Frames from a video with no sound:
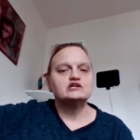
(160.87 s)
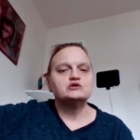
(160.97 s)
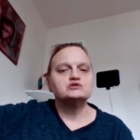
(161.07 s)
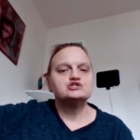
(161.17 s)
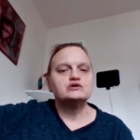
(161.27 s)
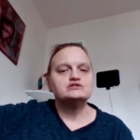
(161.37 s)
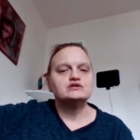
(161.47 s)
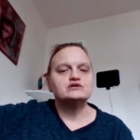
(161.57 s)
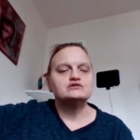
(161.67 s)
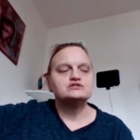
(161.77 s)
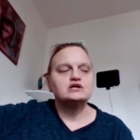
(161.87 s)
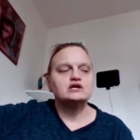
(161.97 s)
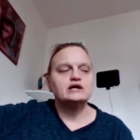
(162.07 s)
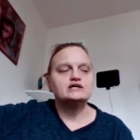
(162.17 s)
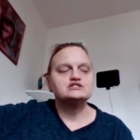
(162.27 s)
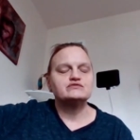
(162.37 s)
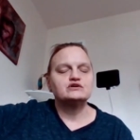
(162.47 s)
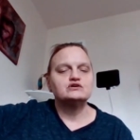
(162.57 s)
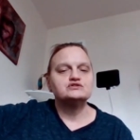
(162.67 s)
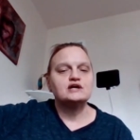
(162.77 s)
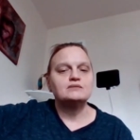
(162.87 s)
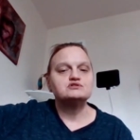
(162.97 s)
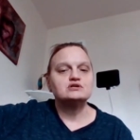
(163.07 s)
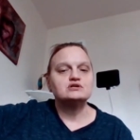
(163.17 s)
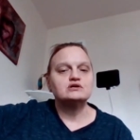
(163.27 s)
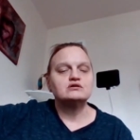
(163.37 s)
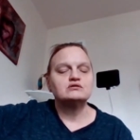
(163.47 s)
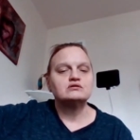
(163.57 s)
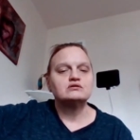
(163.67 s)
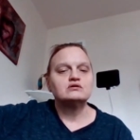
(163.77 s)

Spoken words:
Sign Language translators, and I asked for closed captioning